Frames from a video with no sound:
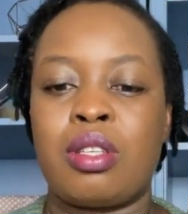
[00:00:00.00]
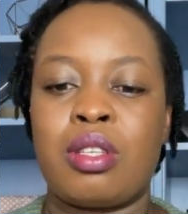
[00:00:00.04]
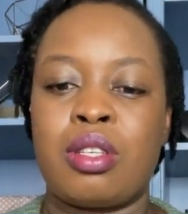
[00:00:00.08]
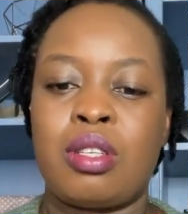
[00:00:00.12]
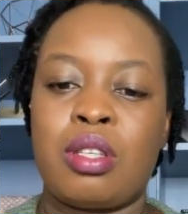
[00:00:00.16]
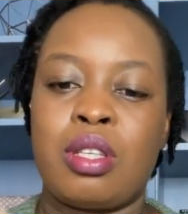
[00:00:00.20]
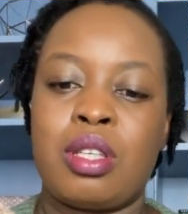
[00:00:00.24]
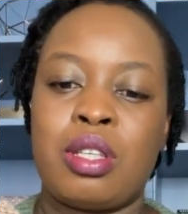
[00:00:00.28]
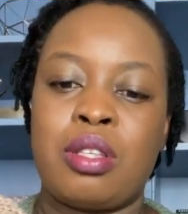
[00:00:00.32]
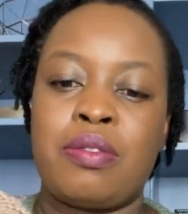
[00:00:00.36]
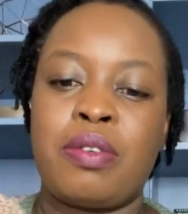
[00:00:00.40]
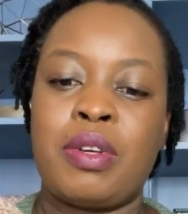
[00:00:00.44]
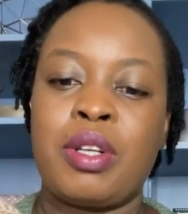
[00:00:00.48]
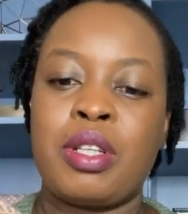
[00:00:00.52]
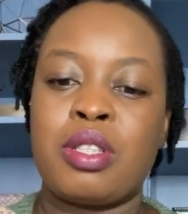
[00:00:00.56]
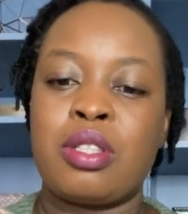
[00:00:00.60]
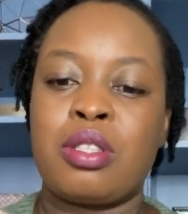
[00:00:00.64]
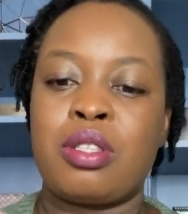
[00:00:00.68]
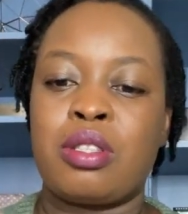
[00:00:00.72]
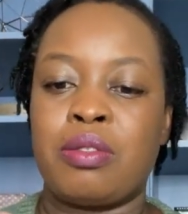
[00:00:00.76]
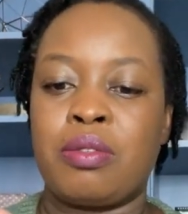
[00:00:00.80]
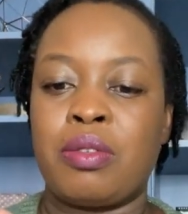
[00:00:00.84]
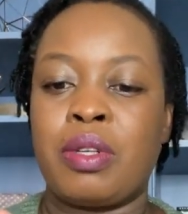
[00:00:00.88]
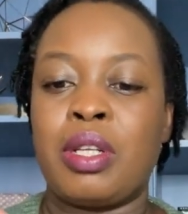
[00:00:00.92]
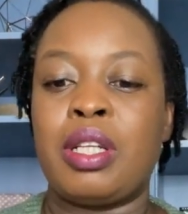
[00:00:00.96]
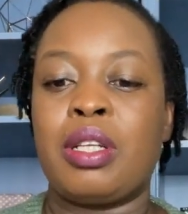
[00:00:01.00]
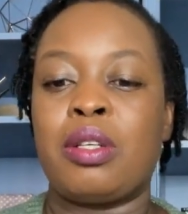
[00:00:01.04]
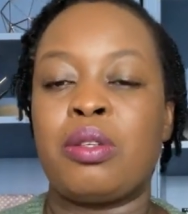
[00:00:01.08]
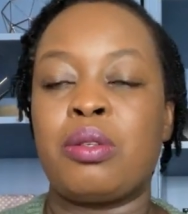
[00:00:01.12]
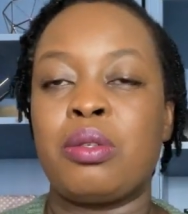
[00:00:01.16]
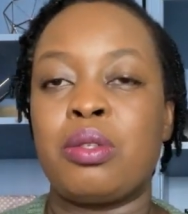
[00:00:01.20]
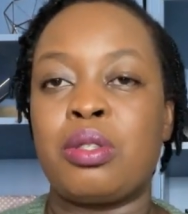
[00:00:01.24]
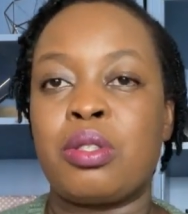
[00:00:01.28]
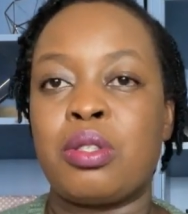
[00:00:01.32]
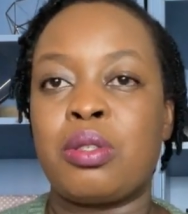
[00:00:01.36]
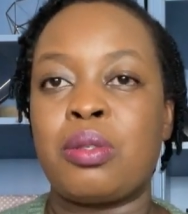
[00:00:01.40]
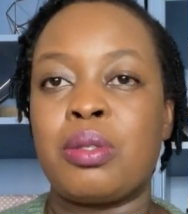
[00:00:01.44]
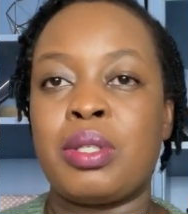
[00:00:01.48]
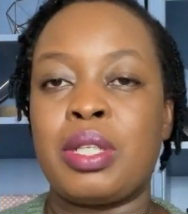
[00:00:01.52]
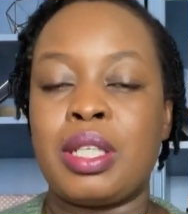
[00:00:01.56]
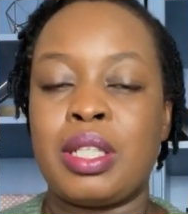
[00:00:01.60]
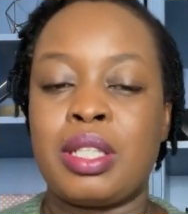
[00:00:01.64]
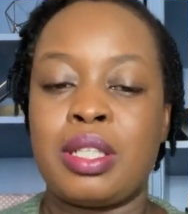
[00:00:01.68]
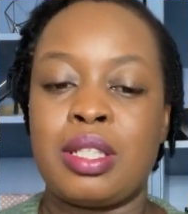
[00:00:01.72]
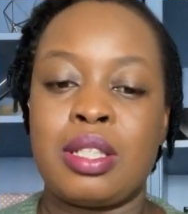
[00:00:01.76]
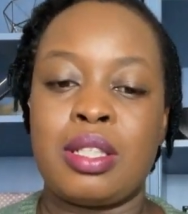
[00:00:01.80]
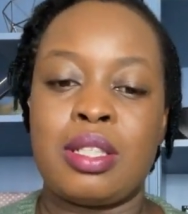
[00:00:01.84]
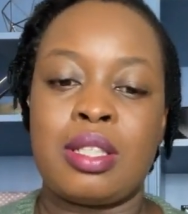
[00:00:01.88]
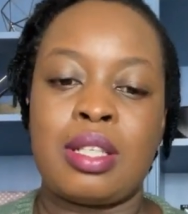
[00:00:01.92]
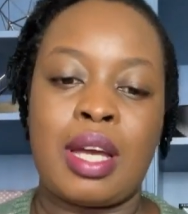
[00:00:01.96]
It felt really good to
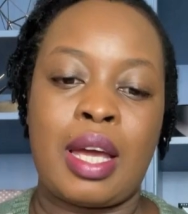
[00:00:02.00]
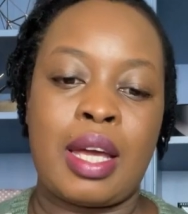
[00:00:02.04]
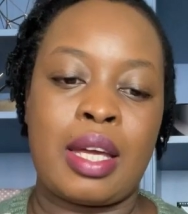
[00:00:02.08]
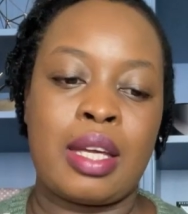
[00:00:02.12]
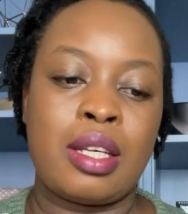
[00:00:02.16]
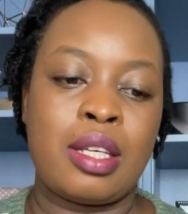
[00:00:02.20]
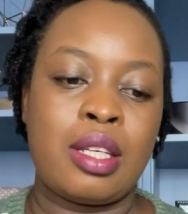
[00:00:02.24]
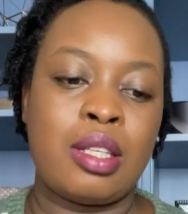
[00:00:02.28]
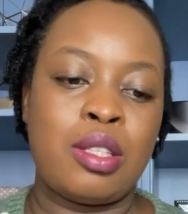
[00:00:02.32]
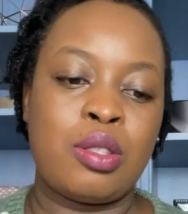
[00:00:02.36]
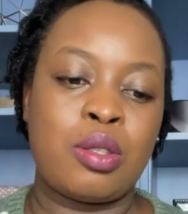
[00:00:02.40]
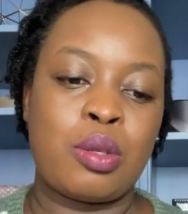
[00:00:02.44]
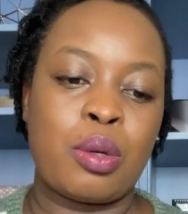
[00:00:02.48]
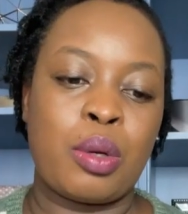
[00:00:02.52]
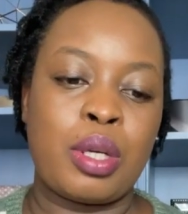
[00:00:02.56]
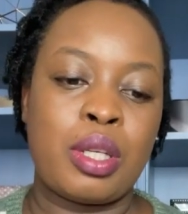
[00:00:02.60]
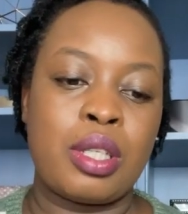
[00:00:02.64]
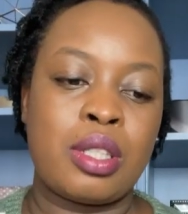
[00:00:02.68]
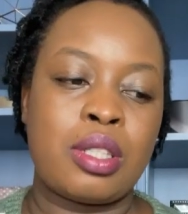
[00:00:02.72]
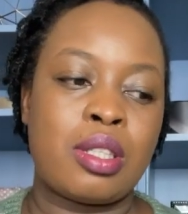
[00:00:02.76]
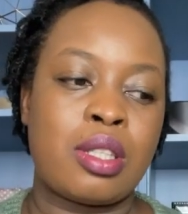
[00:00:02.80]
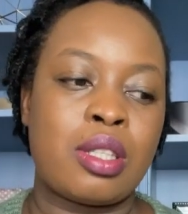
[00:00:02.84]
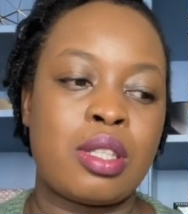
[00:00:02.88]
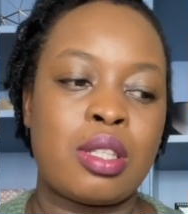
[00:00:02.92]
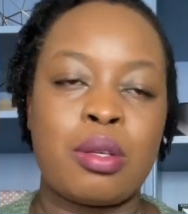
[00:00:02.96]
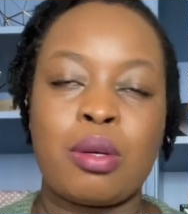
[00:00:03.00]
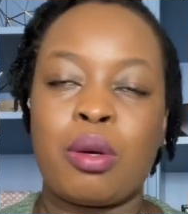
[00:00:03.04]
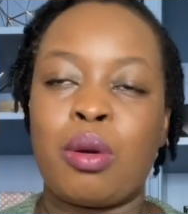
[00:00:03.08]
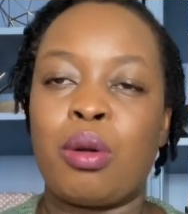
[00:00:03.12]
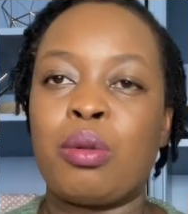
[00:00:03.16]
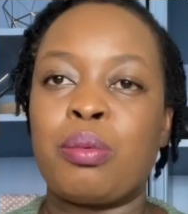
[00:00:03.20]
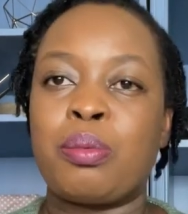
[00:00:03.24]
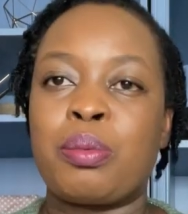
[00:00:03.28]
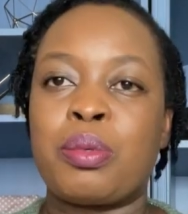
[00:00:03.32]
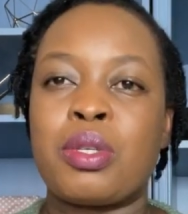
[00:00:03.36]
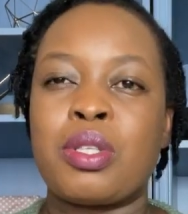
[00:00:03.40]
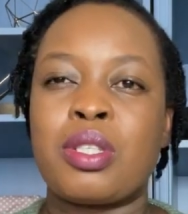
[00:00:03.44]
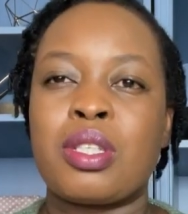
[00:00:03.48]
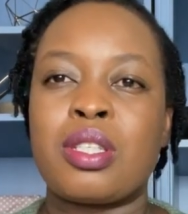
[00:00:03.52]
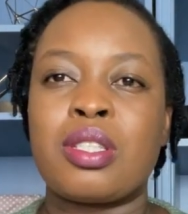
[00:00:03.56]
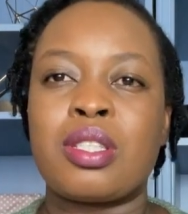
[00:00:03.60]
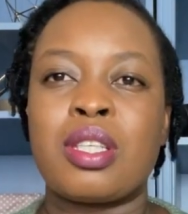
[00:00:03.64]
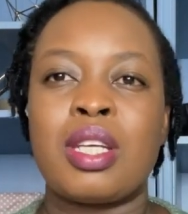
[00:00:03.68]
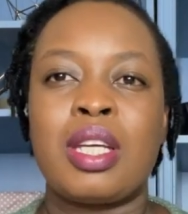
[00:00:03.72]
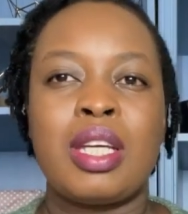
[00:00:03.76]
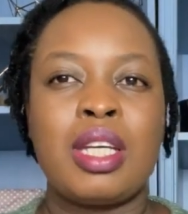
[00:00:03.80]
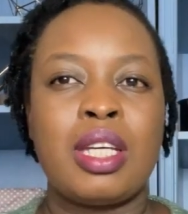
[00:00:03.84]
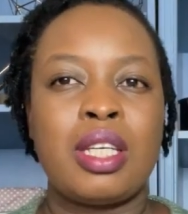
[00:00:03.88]
knit it. I enjoyed the whole process.